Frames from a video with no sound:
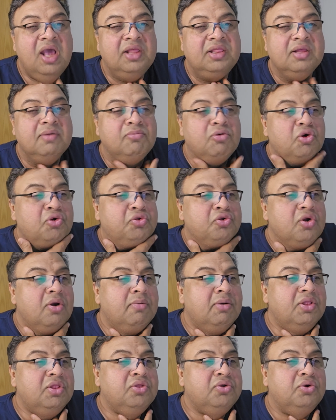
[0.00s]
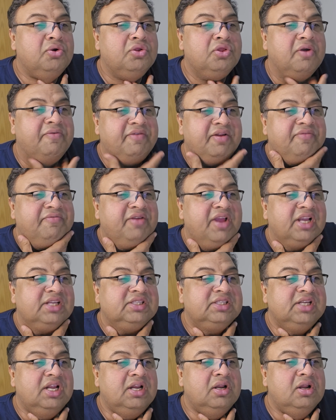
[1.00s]
and the most common source of
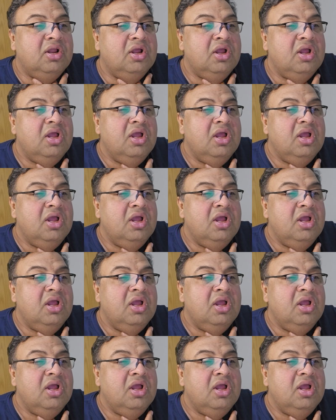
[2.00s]
infection